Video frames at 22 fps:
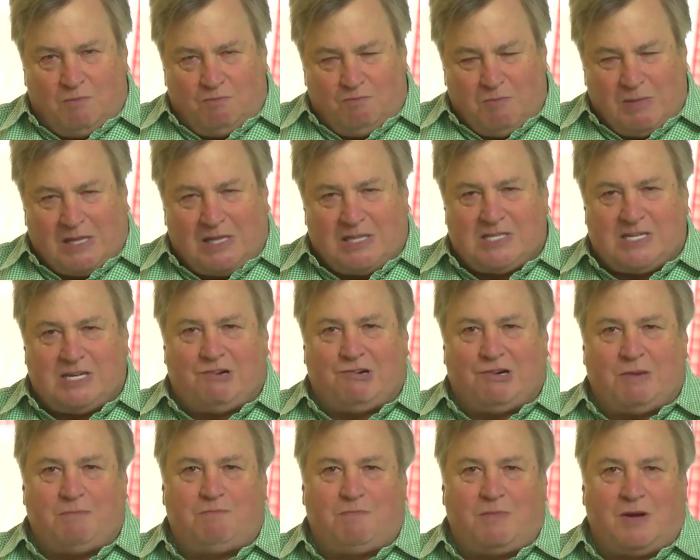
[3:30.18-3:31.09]

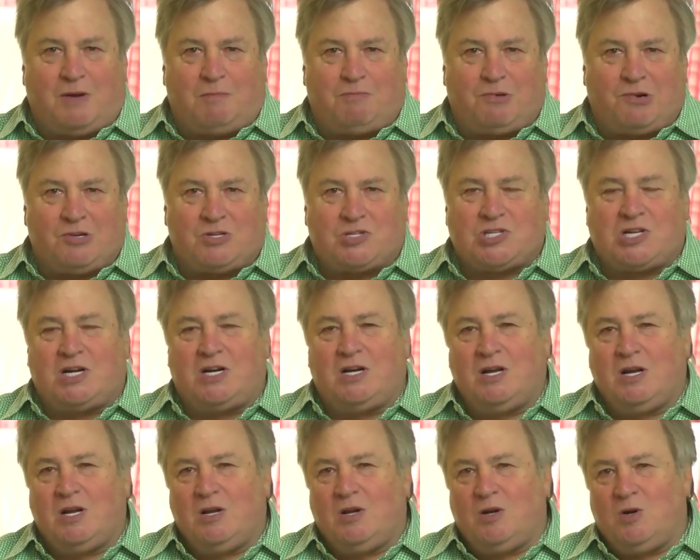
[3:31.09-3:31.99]
military
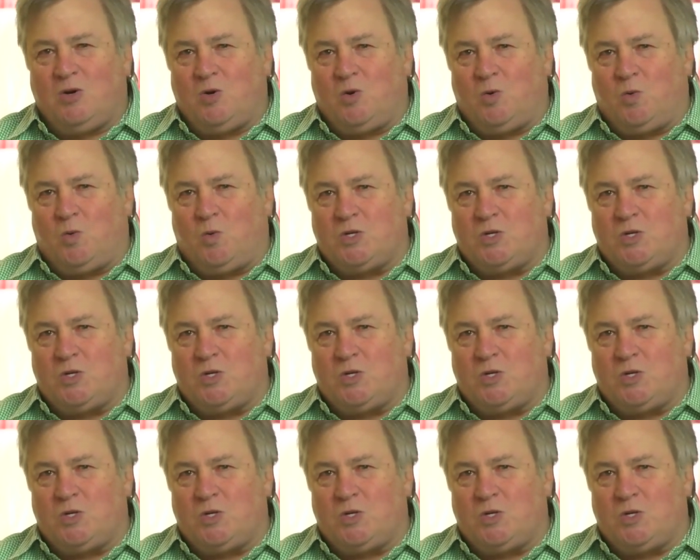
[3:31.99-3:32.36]
person who